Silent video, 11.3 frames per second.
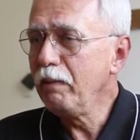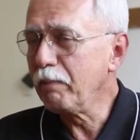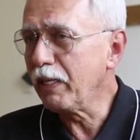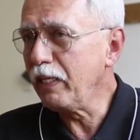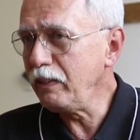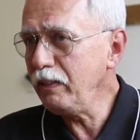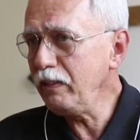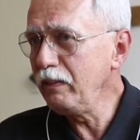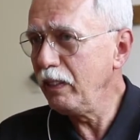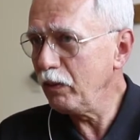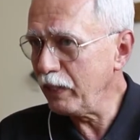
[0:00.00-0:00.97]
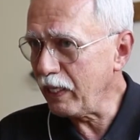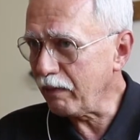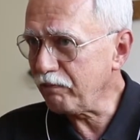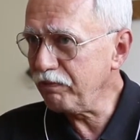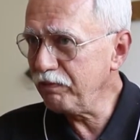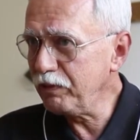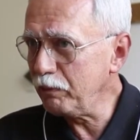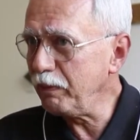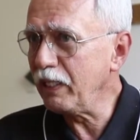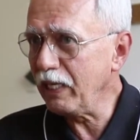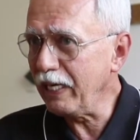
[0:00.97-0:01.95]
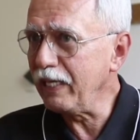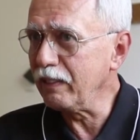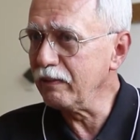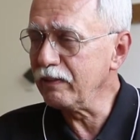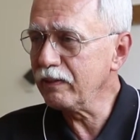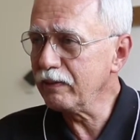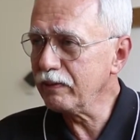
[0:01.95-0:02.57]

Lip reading: But I didn't know enough to be enlightened.